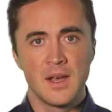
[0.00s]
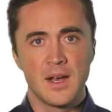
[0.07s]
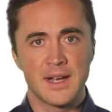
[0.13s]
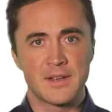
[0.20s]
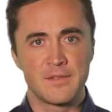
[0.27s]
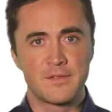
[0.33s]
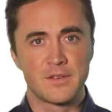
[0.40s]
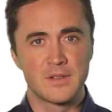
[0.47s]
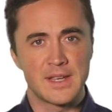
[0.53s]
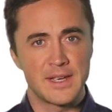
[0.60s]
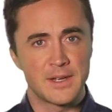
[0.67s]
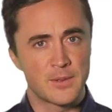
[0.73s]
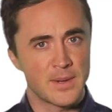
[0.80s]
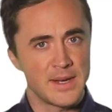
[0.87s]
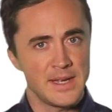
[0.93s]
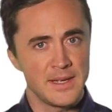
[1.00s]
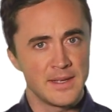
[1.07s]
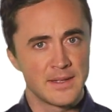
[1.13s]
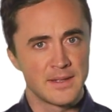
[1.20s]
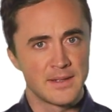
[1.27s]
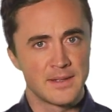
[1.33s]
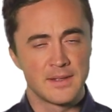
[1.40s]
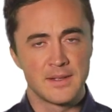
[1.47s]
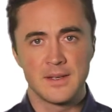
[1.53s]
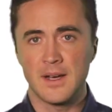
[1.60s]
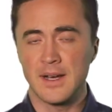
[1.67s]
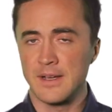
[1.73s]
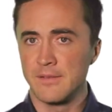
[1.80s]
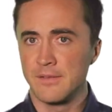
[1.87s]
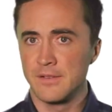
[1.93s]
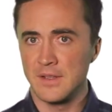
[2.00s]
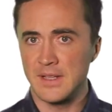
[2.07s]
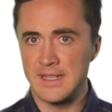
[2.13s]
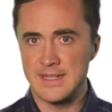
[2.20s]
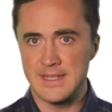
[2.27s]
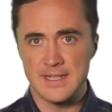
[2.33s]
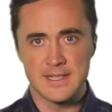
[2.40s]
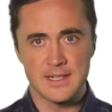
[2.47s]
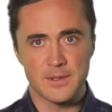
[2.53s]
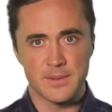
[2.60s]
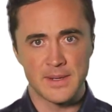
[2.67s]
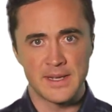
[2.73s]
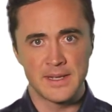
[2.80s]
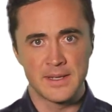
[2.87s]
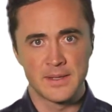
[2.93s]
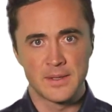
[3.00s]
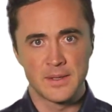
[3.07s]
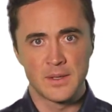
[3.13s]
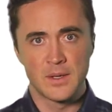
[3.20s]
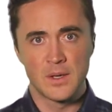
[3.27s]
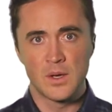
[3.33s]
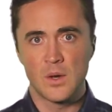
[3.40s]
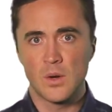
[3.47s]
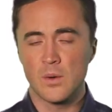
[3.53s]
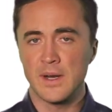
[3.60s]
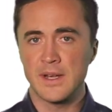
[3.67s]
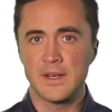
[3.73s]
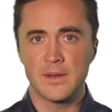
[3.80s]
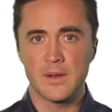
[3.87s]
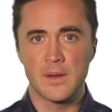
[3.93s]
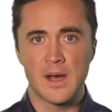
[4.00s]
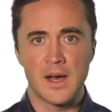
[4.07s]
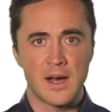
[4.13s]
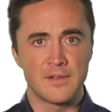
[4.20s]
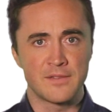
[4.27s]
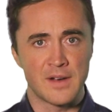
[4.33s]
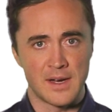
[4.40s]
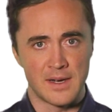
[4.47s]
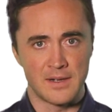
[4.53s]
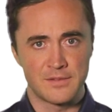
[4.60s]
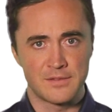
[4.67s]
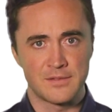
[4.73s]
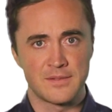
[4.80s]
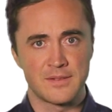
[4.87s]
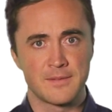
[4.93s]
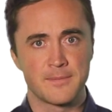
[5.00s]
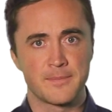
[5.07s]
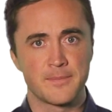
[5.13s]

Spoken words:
I can fully agree, I can fully disagree, or I can go half-half.